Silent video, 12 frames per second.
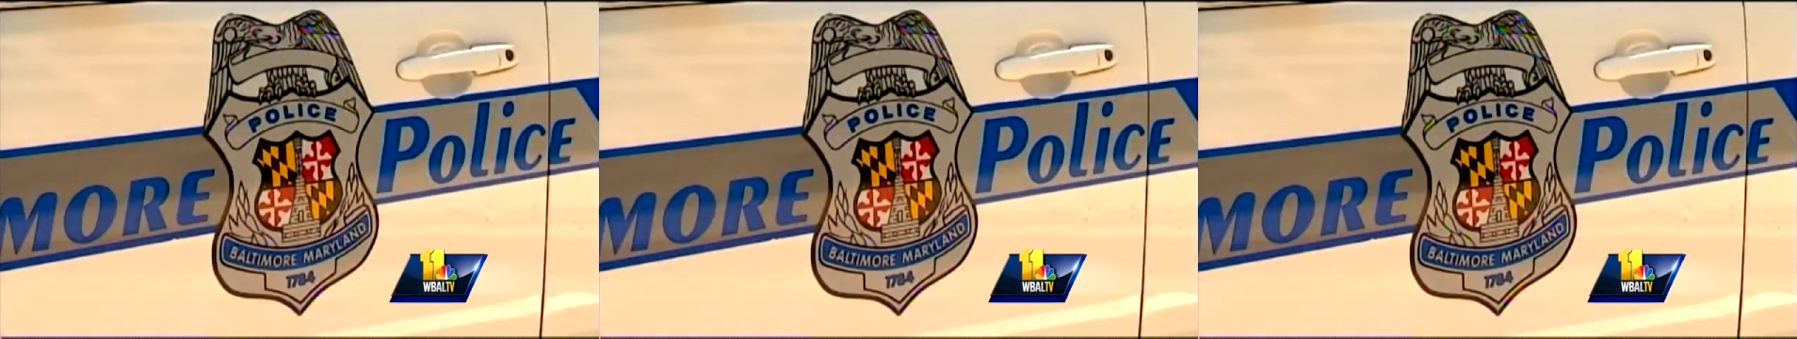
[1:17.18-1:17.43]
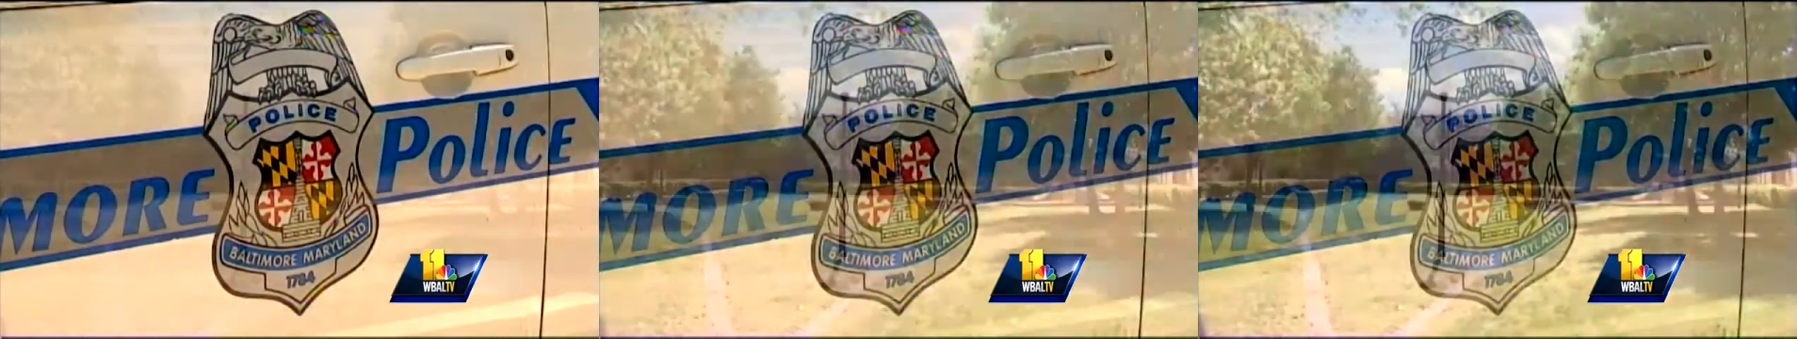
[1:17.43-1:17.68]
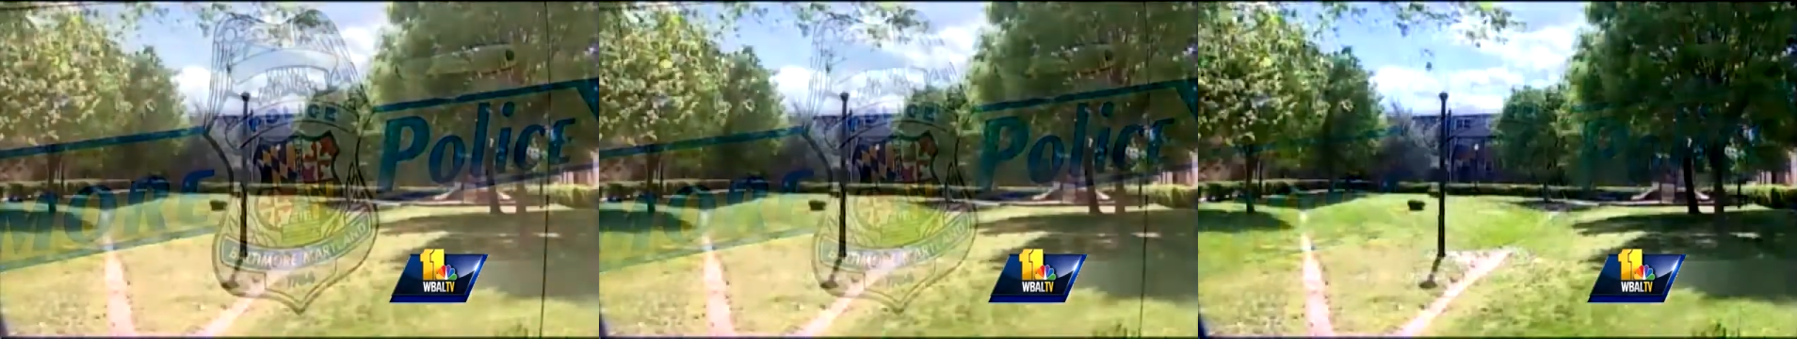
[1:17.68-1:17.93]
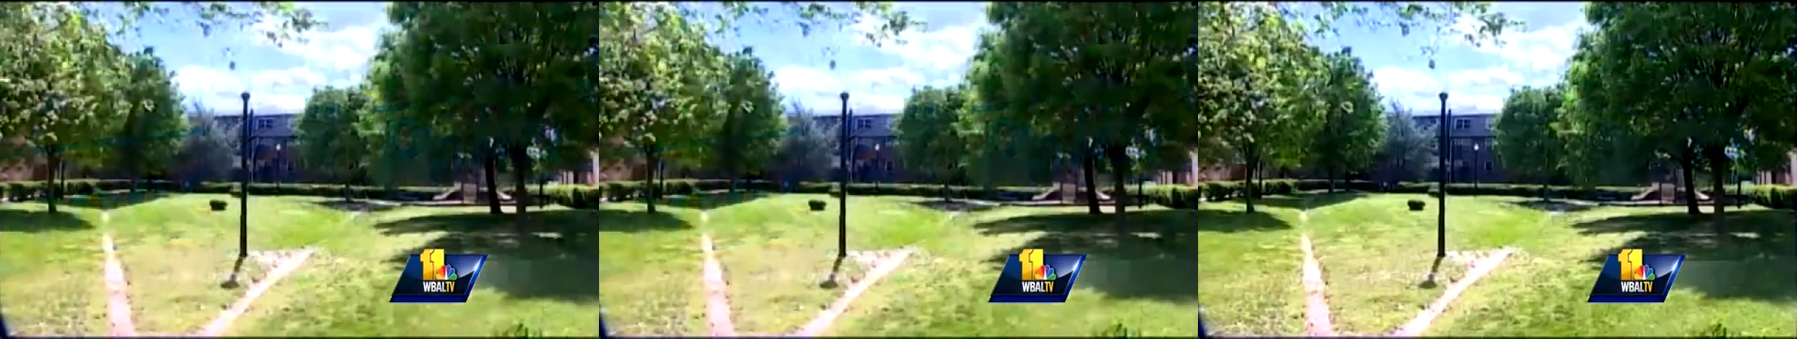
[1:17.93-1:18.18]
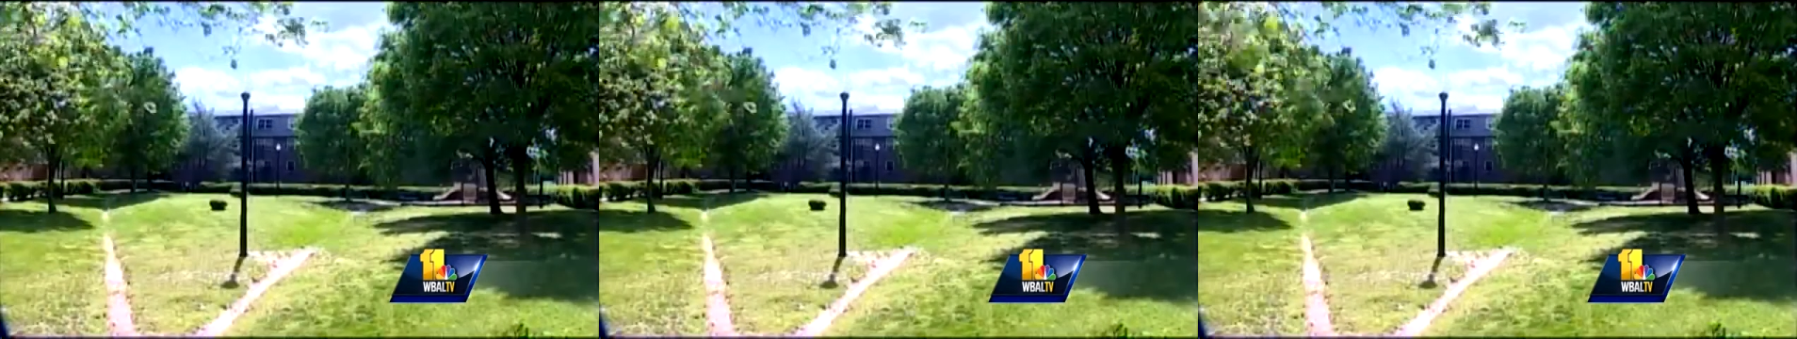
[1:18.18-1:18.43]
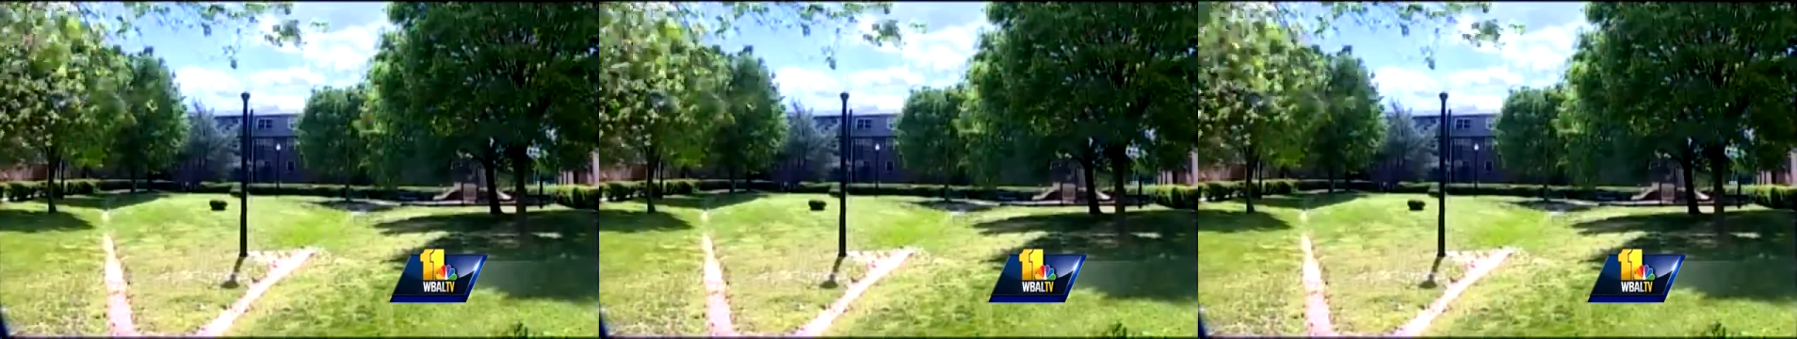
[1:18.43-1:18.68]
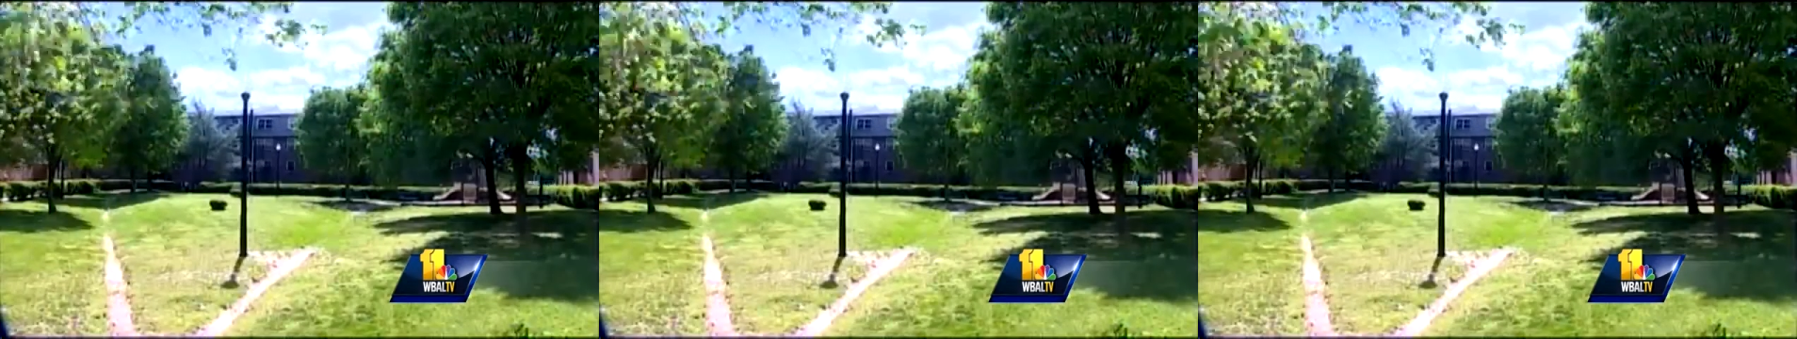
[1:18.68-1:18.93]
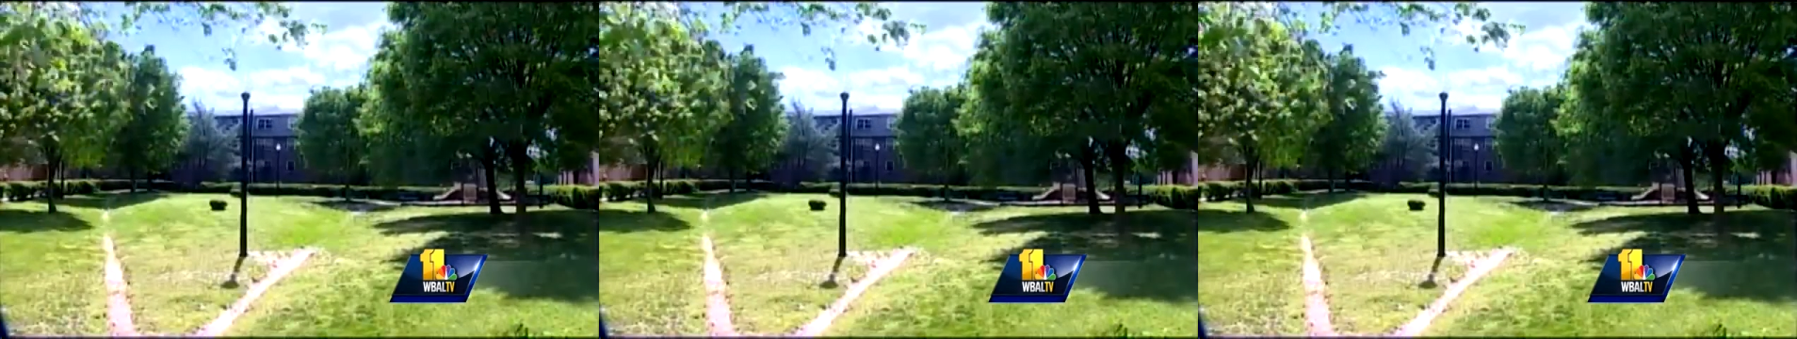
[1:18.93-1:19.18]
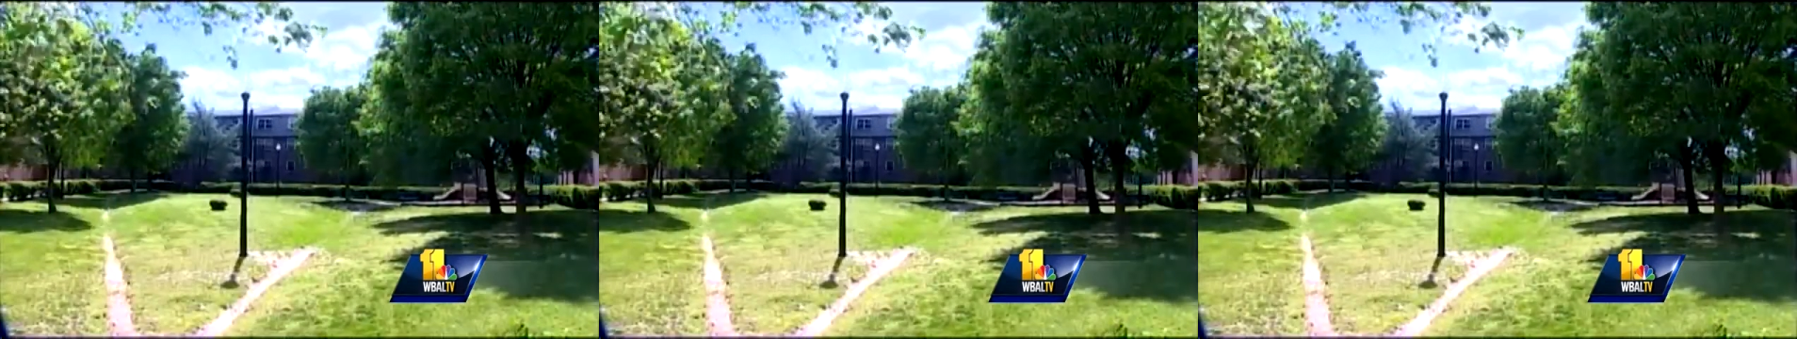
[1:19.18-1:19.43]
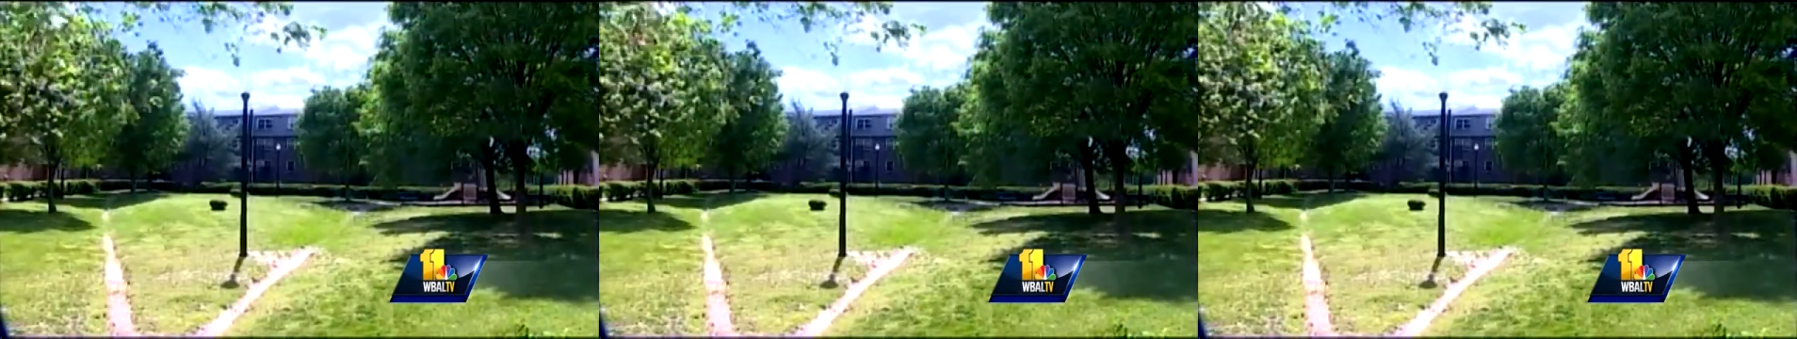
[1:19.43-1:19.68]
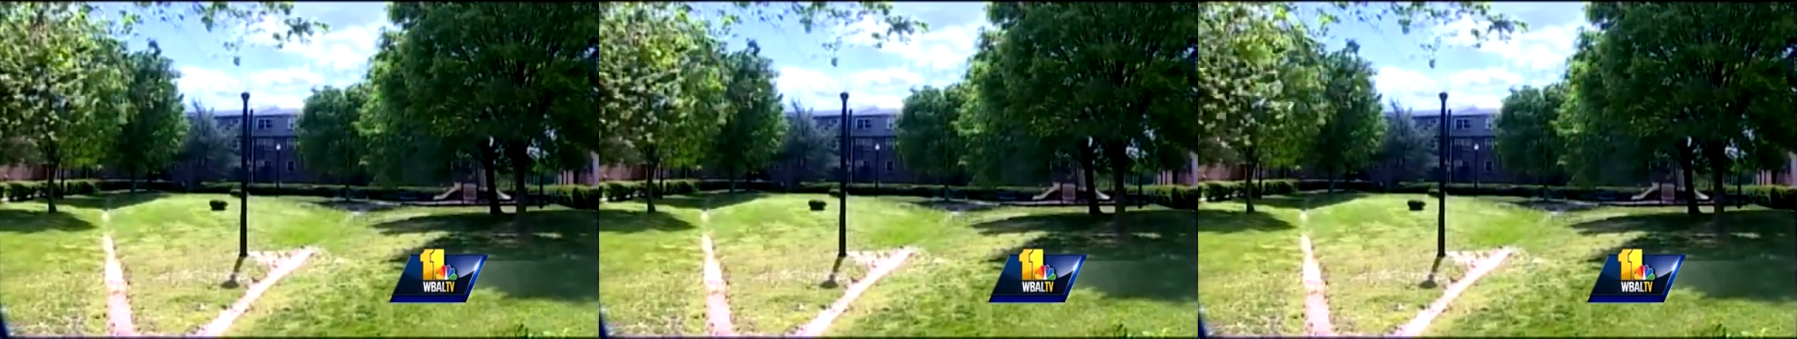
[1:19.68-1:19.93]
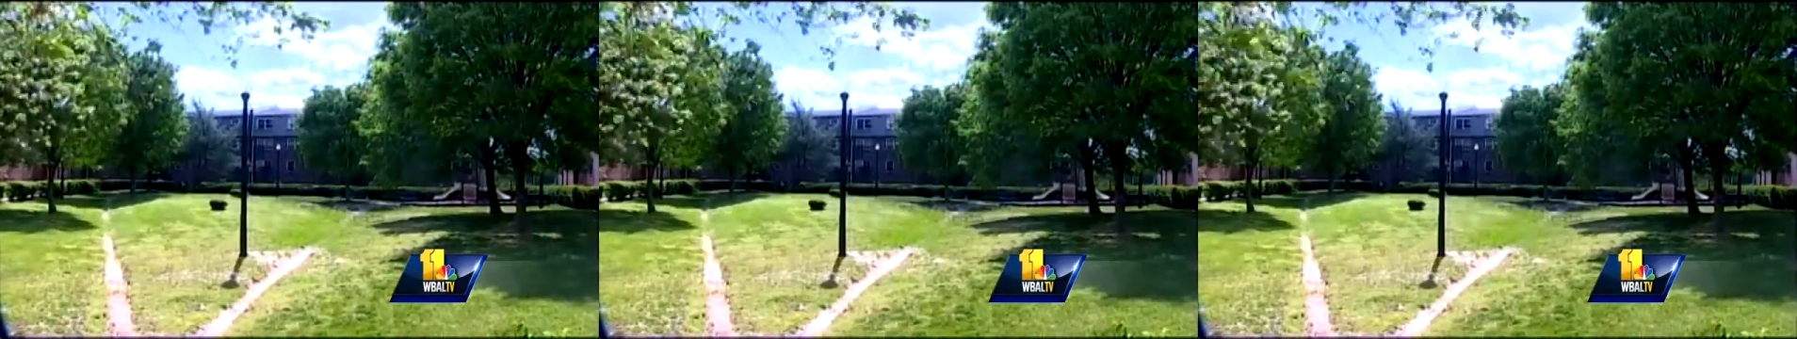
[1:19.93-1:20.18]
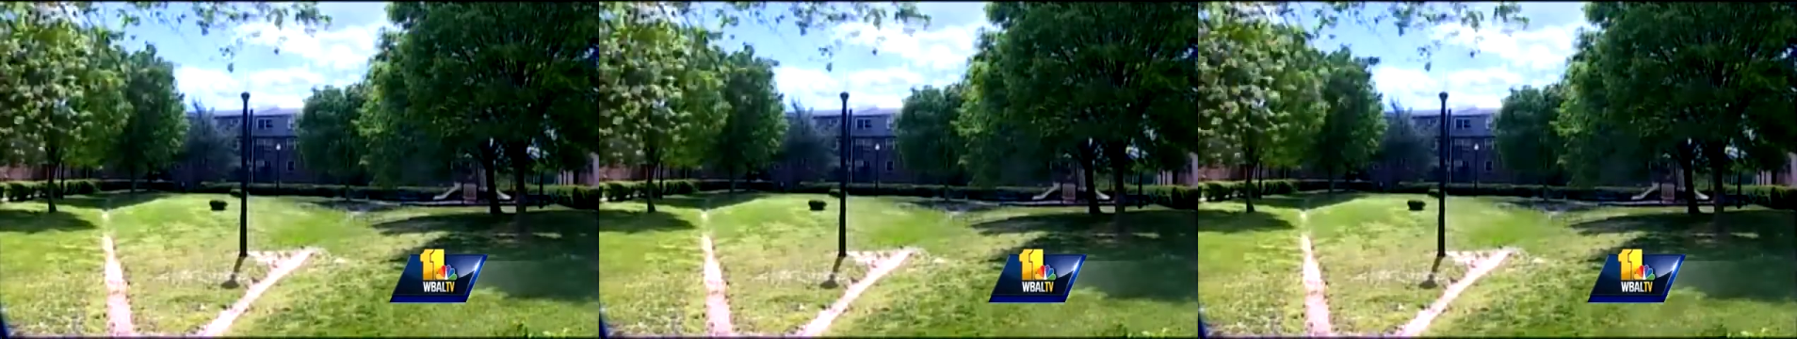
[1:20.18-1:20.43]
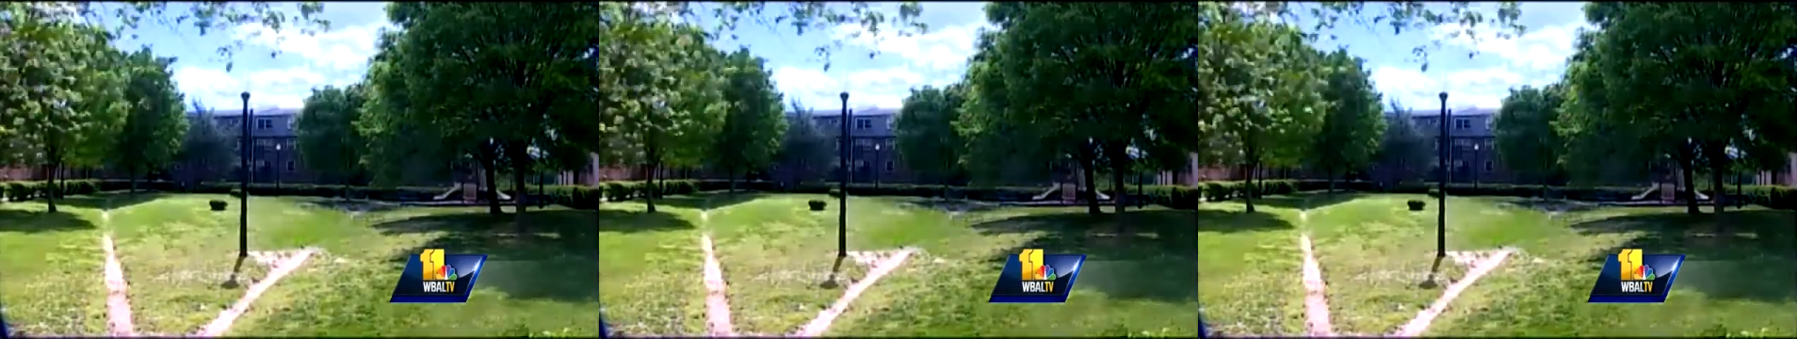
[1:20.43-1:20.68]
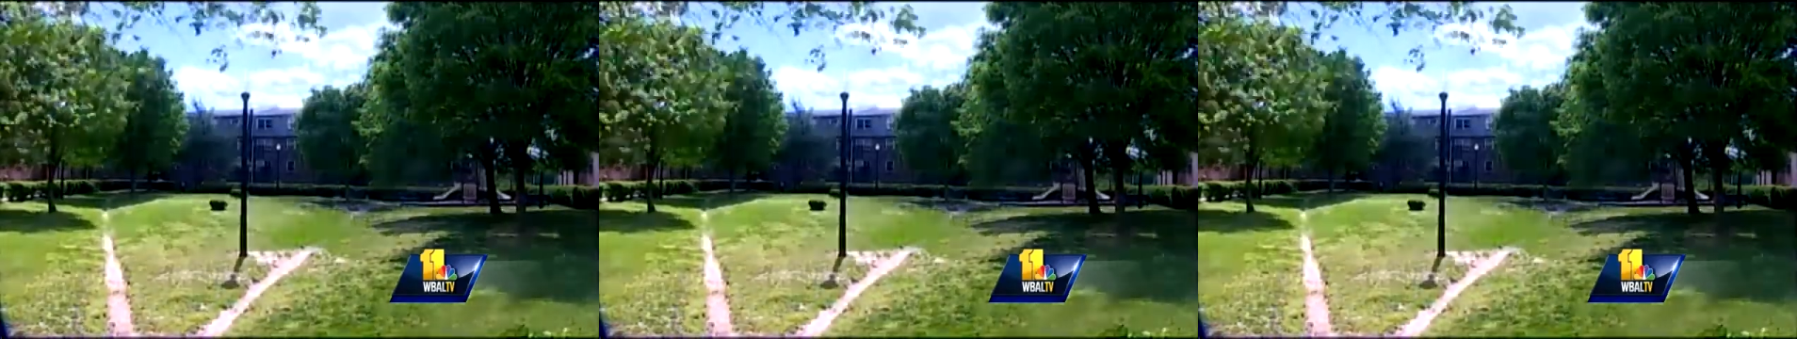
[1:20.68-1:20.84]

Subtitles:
No face is visible, so there are no lips to read.